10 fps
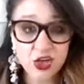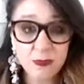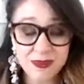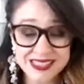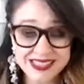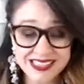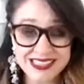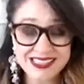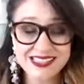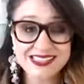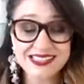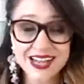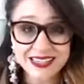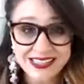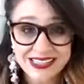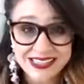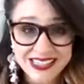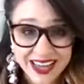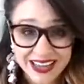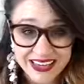your business starting
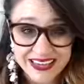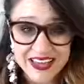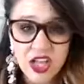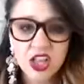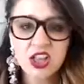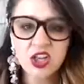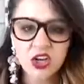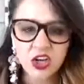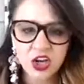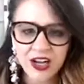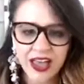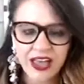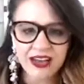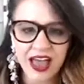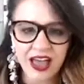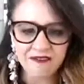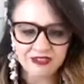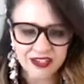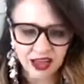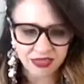today. Learn how to have
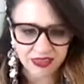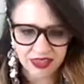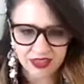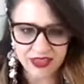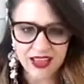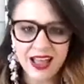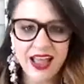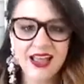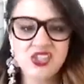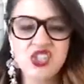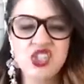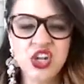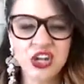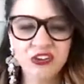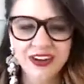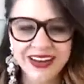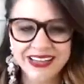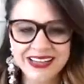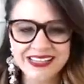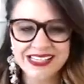nothing and generate
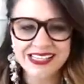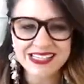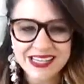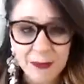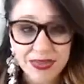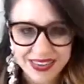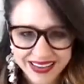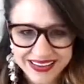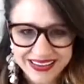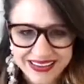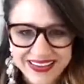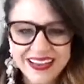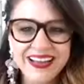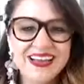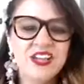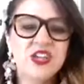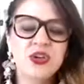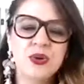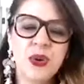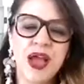it into something.
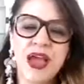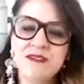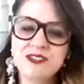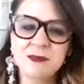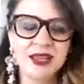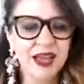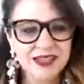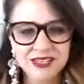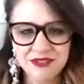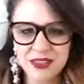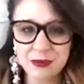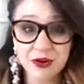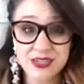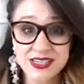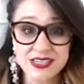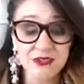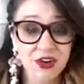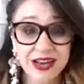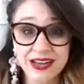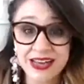You have to be active in the process of
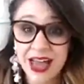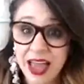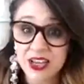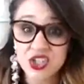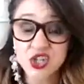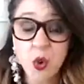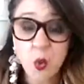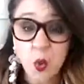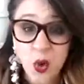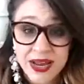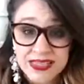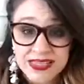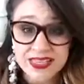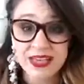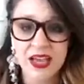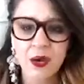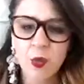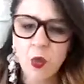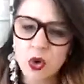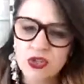creating cash, not waiting
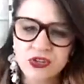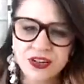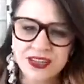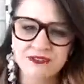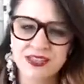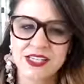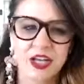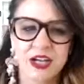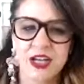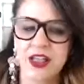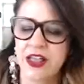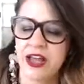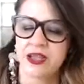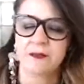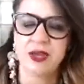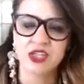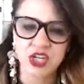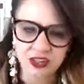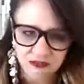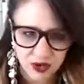and wondering if it's going to like
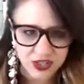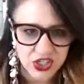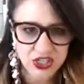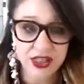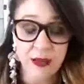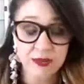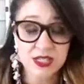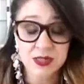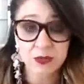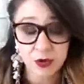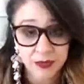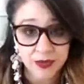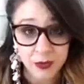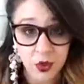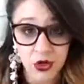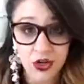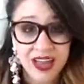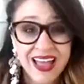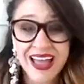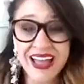magically fall into your lap, because it probably won't.
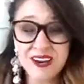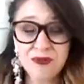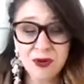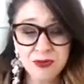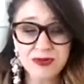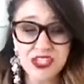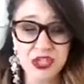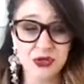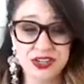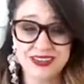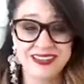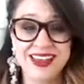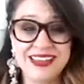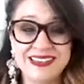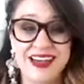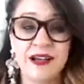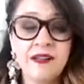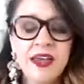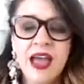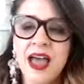And it probably shouldn't either.
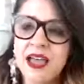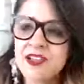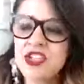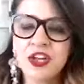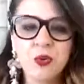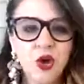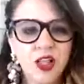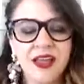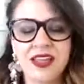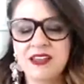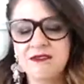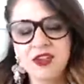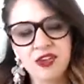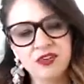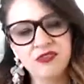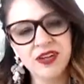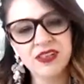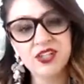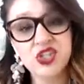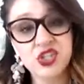And you know what? Like, if you
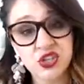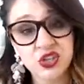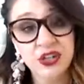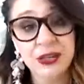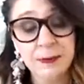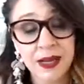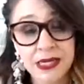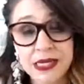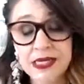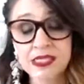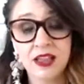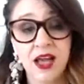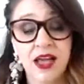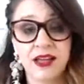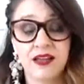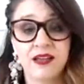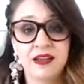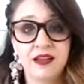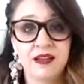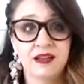really do need money to like
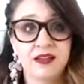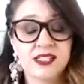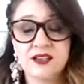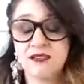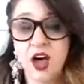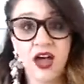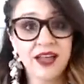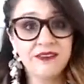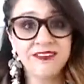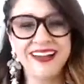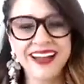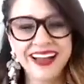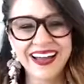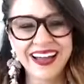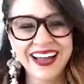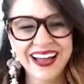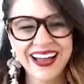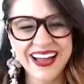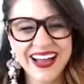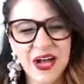survive,
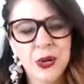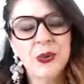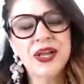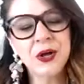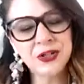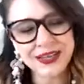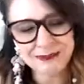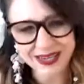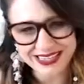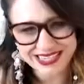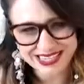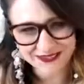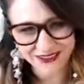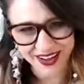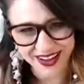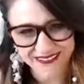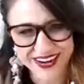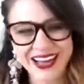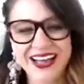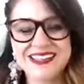we all need money to survive.
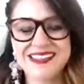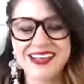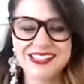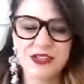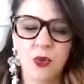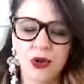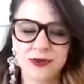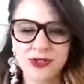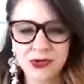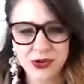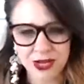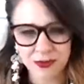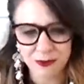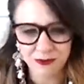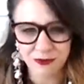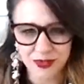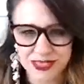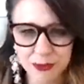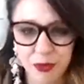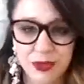Okay. So that's not what I was talking about before
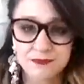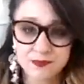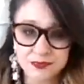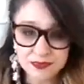this point.